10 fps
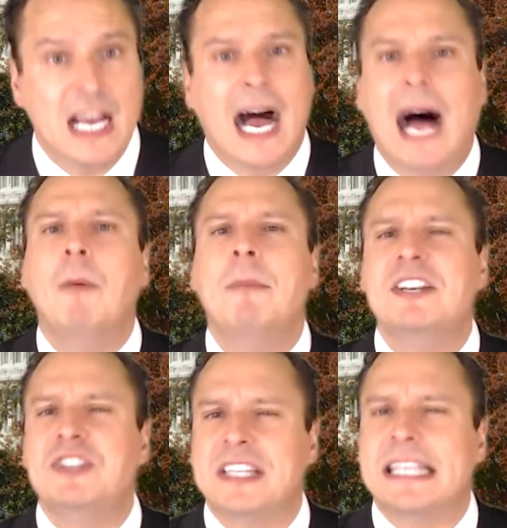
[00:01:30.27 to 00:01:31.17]
I'll
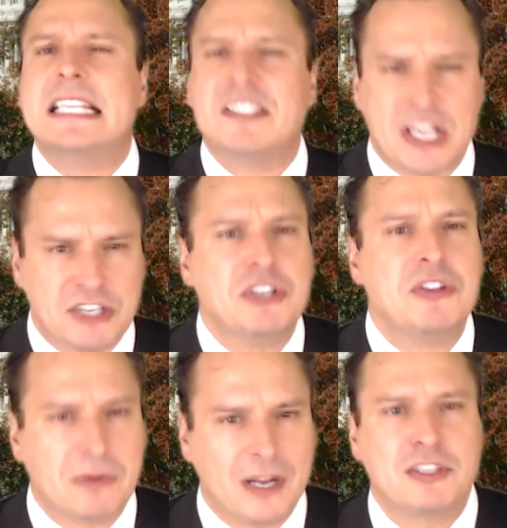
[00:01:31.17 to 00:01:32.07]
mention the distinction
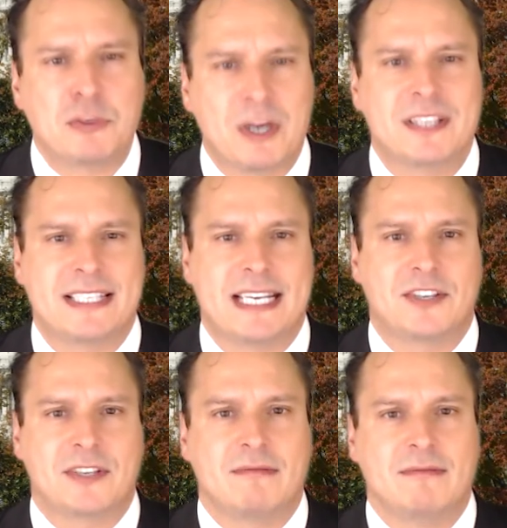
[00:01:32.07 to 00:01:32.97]
throughout this
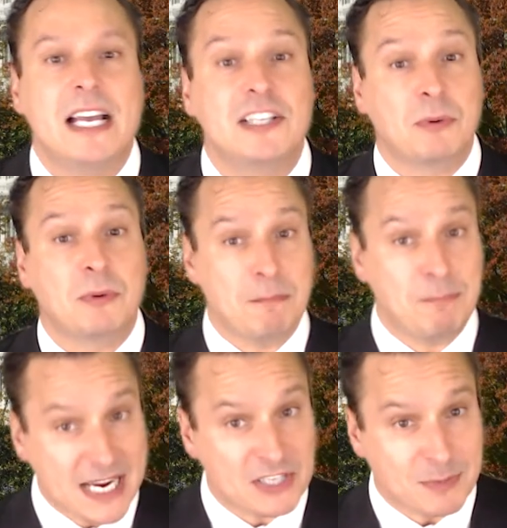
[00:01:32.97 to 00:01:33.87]
presentation. Thus, with
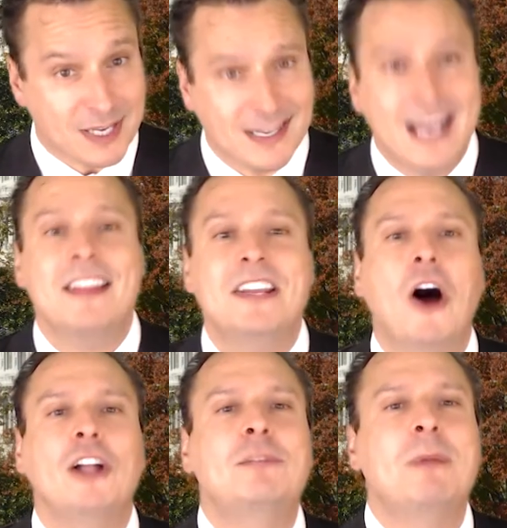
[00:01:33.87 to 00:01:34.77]
impeachment, the
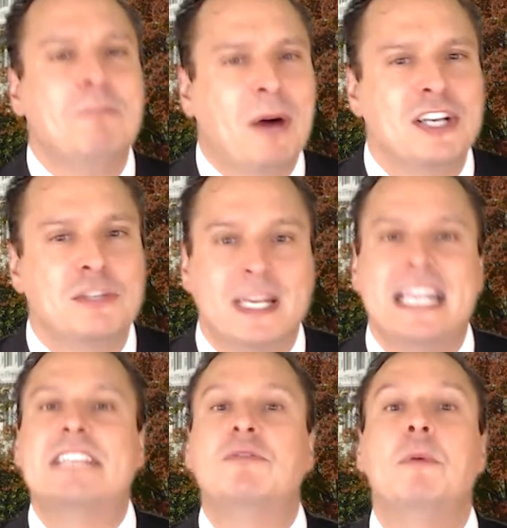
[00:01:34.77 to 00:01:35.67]
ultimate punishment
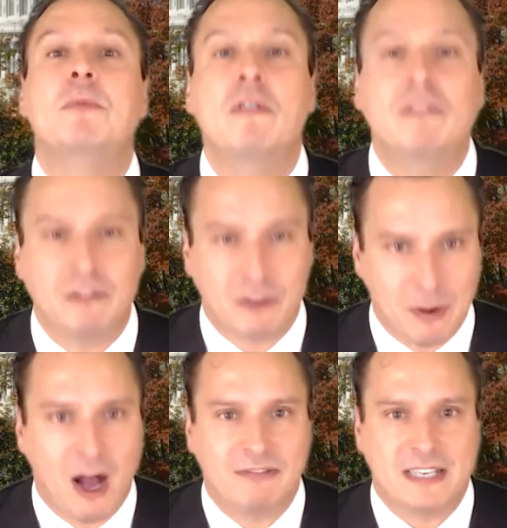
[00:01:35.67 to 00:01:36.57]
is removal from
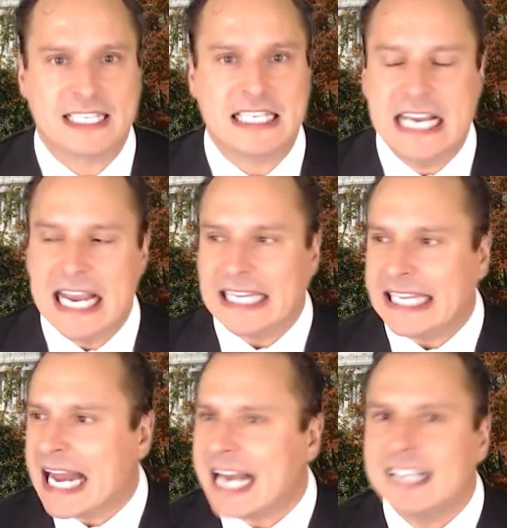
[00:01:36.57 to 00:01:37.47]
office. In the
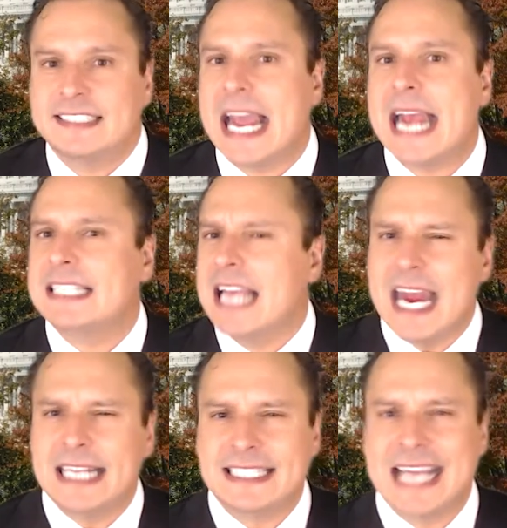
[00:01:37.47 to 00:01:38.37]
United States,
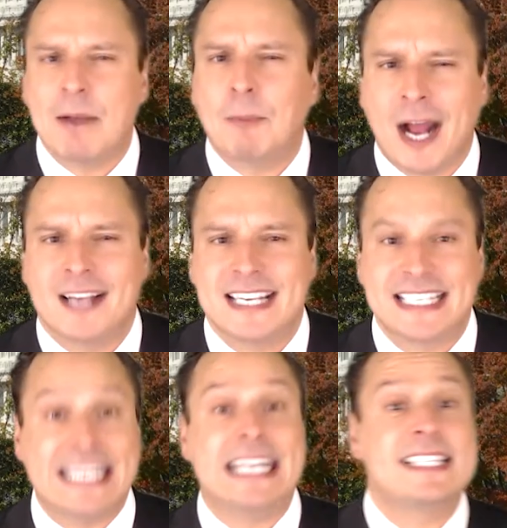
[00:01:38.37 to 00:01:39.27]
it's not a process
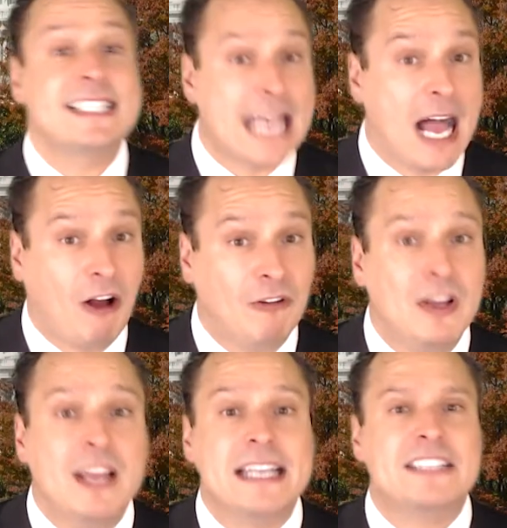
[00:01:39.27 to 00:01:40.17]
in itself
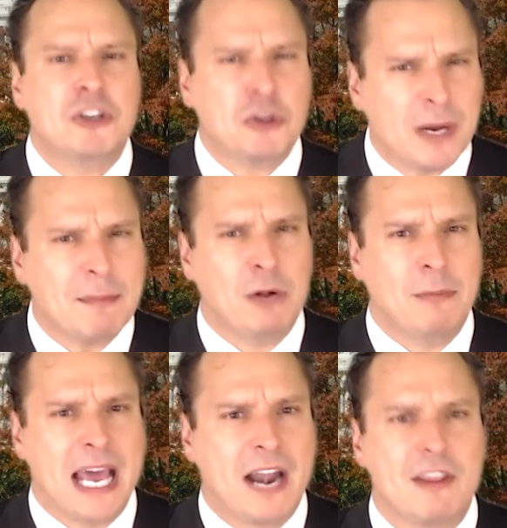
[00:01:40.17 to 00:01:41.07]
that's a criminal
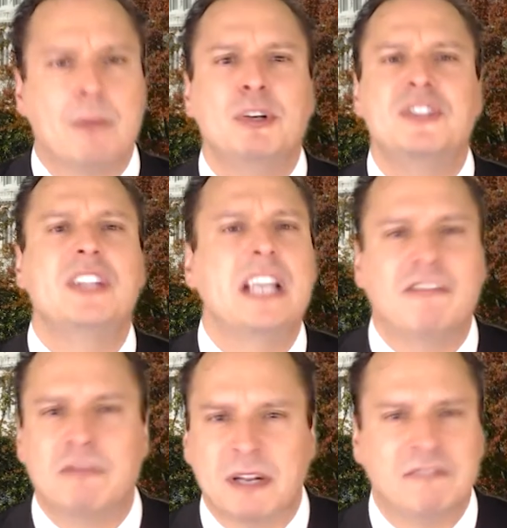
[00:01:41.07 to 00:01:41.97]
matter that puts the
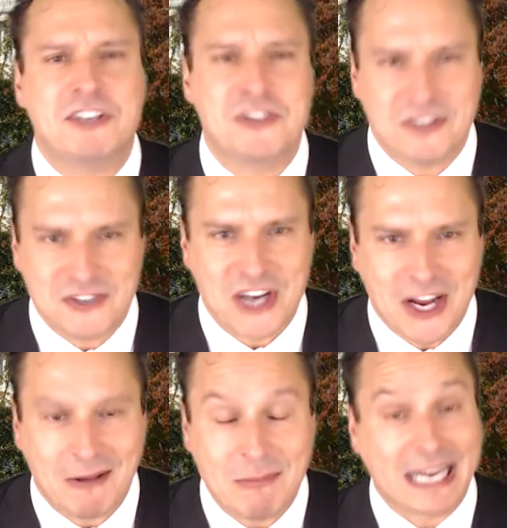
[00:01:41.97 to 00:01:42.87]
government official in
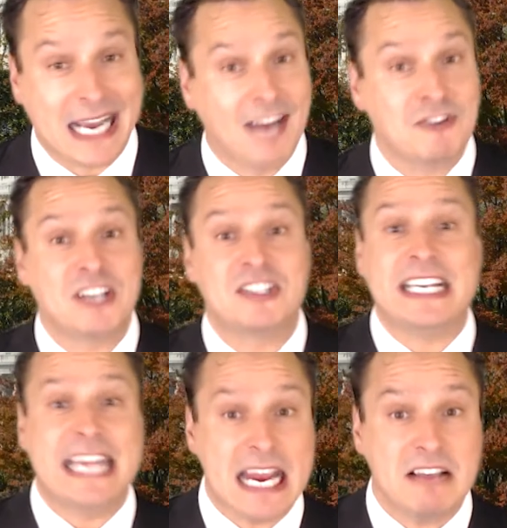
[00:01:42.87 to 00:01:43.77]
jail. By contrast, in
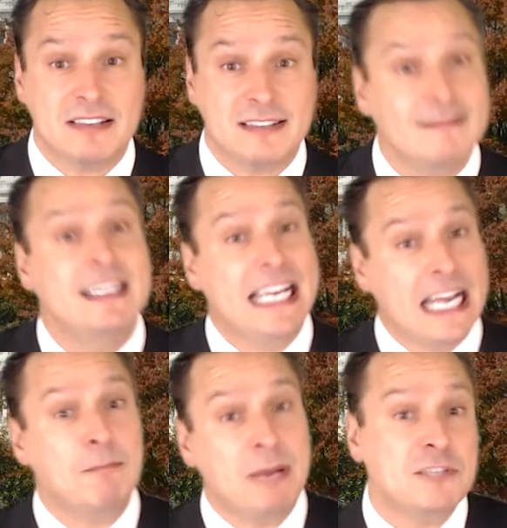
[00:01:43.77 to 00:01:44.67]
England,
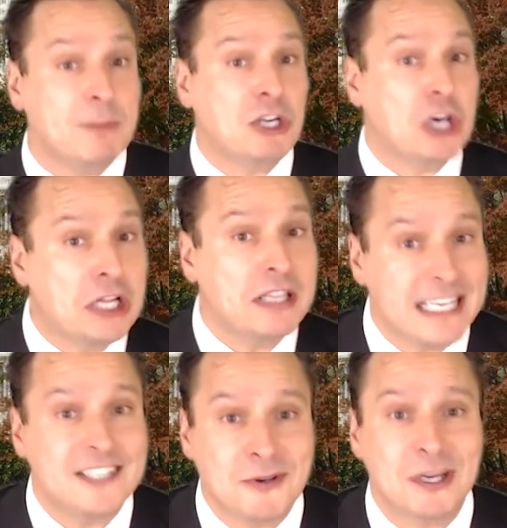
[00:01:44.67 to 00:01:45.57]
impeachment could
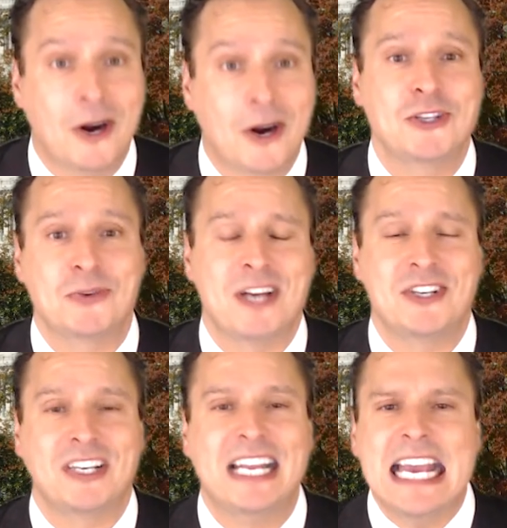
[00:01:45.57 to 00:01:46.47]
lead to
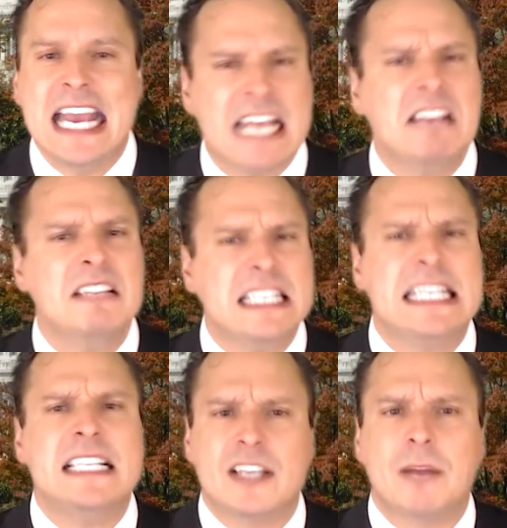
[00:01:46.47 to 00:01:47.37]
incarceration. England
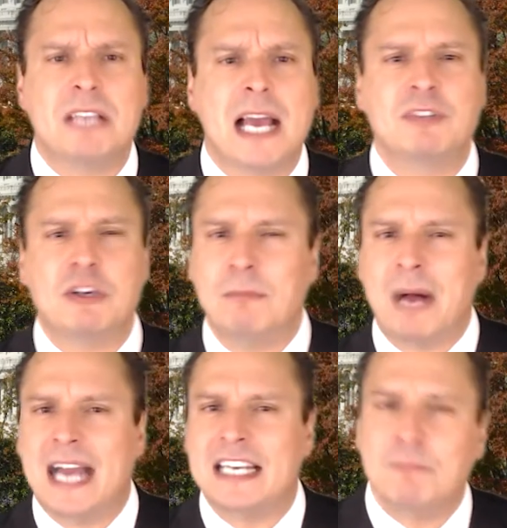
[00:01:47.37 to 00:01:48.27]
did sometimes
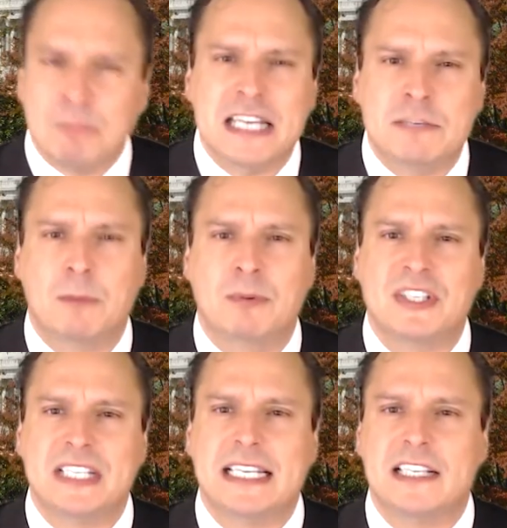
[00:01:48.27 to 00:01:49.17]
combine impeachment
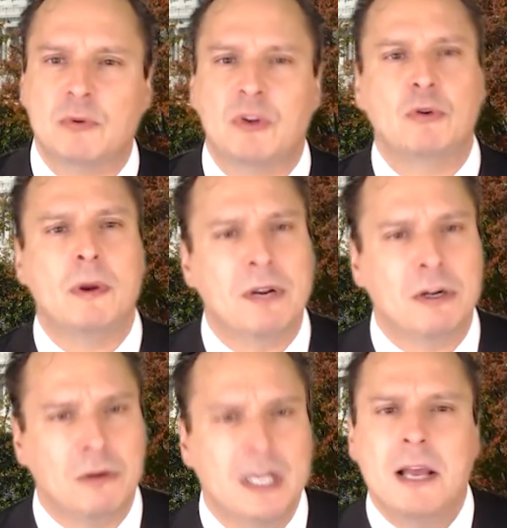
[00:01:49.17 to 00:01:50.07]
proceedings with
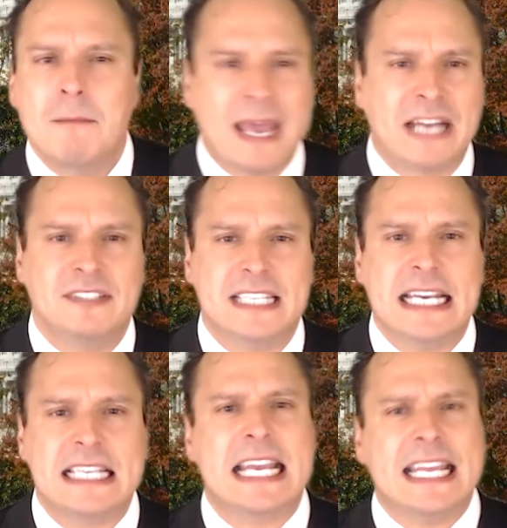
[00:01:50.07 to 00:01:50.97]
criminal
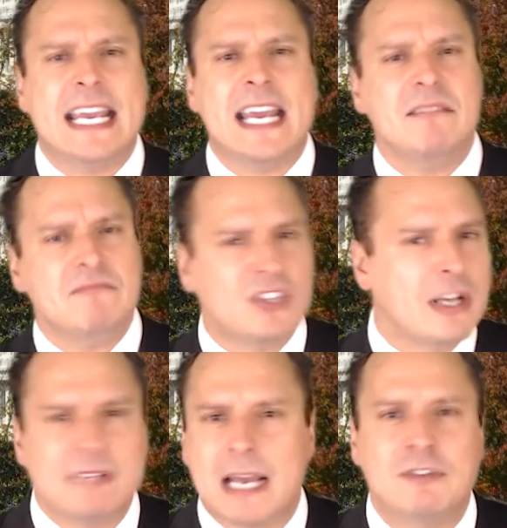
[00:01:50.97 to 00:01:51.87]
penalties, and they
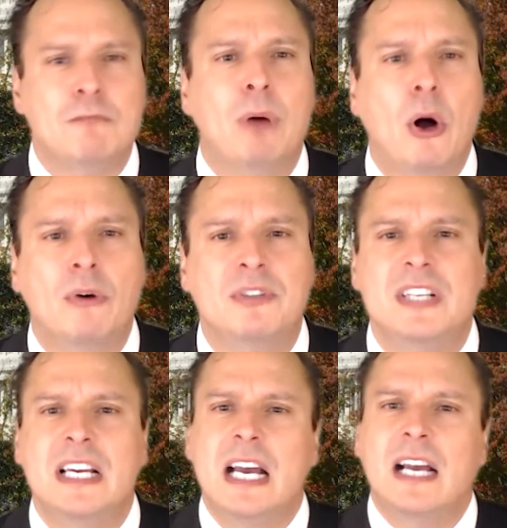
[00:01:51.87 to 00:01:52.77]
sometimes imposed
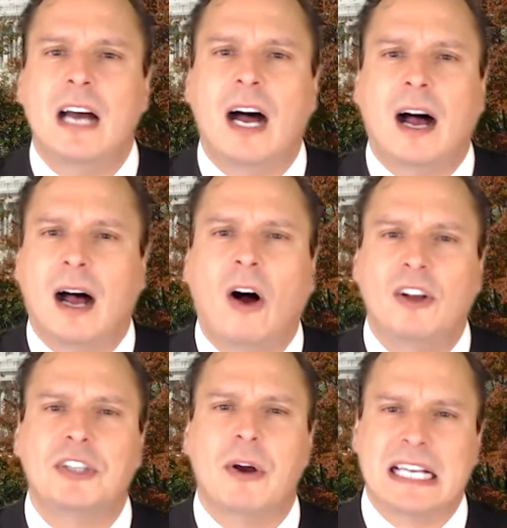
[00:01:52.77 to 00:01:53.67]

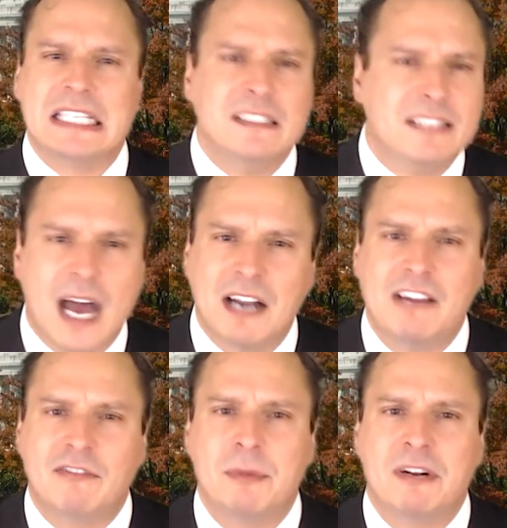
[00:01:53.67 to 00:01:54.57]
also on
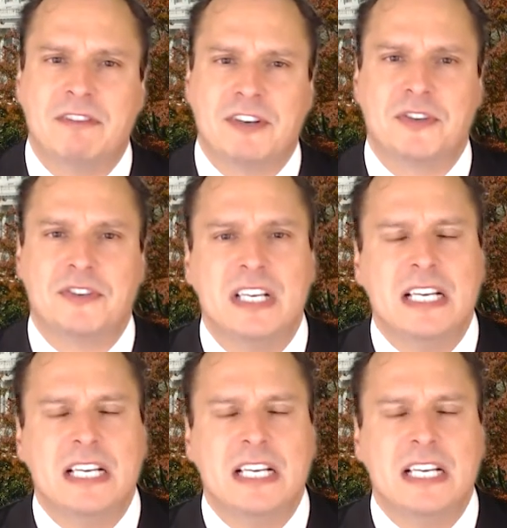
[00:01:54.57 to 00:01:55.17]
non-government officials.